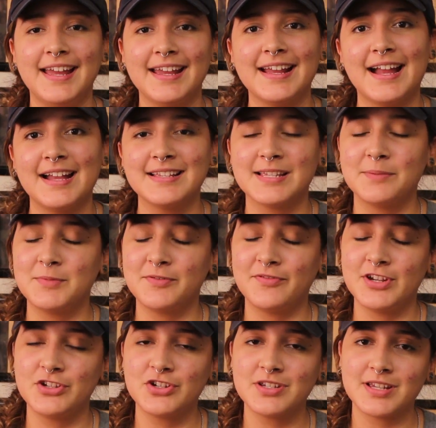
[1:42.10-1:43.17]
Hey guys, I'm the
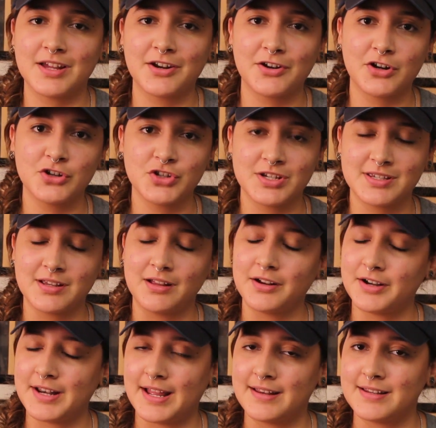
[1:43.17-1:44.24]
features editor, Giselle
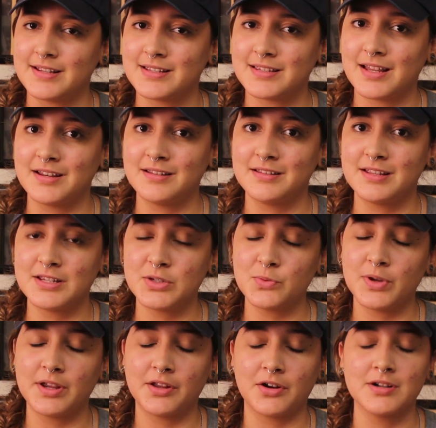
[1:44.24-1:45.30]
Hernandez, and this
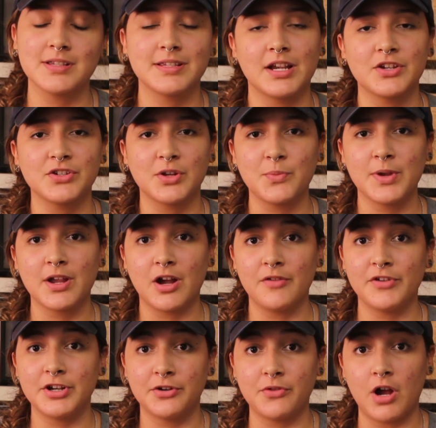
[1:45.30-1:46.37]
week in our section we
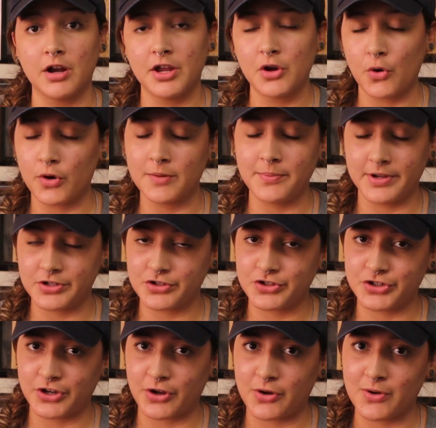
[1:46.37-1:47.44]
covered a Rocky Horror Picture
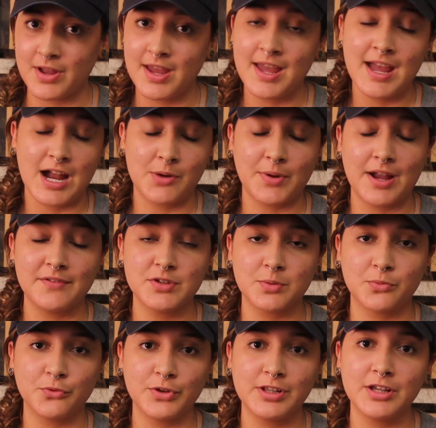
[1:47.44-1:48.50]
Show, and we have
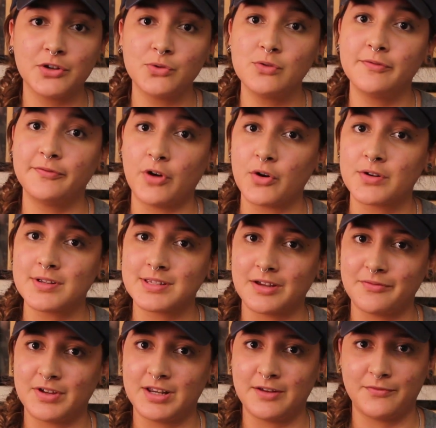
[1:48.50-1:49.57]
some really cool photos
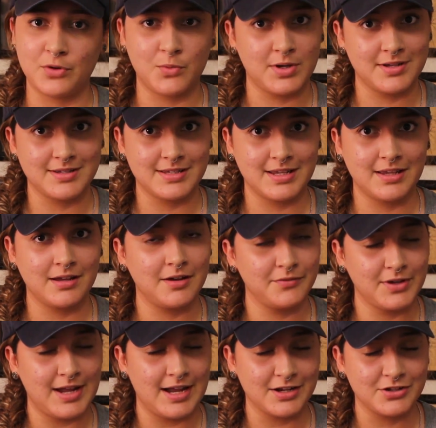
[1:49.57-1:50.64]
of it if you want to see of
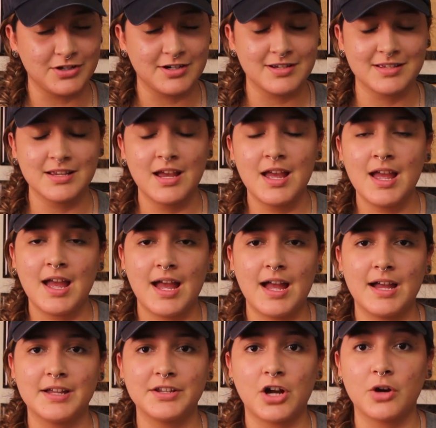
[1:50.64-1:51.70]
the actors.
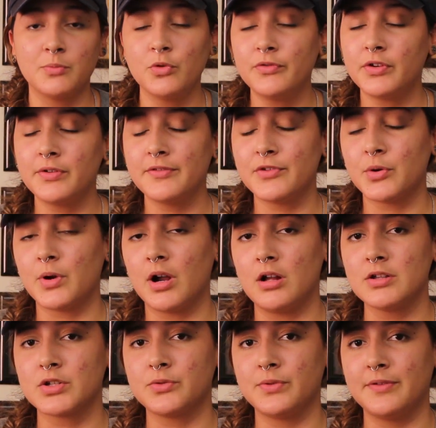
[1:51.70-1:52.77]
And our movie reviewer
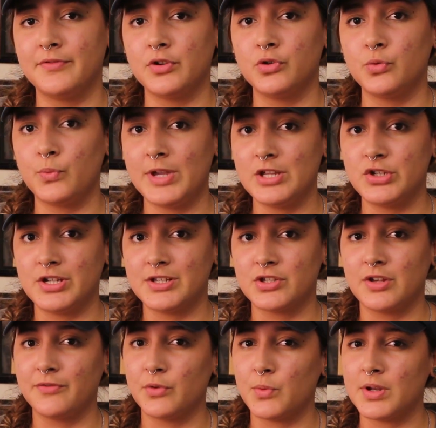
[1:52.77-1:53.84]
also reviewed Ouija,
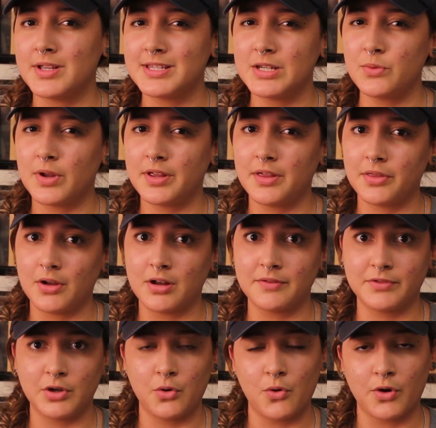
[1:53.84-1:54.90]
so if you want to see what he thought
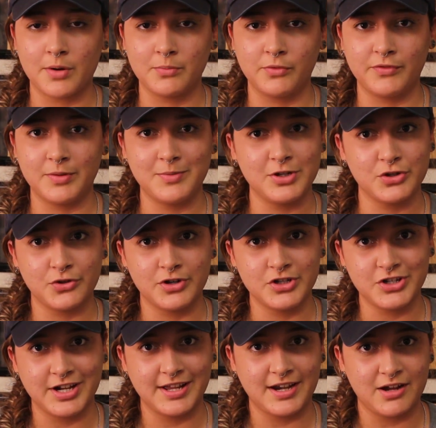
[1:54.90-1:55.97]
of the horror movie, be sure to
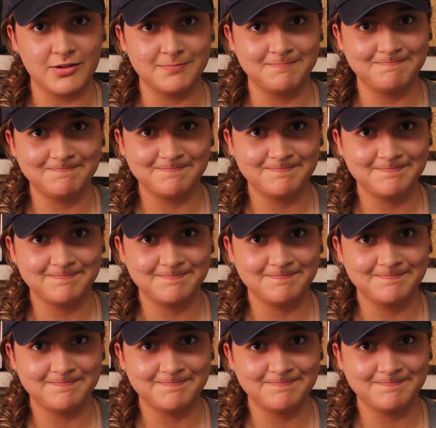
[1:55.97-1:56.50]
check it out.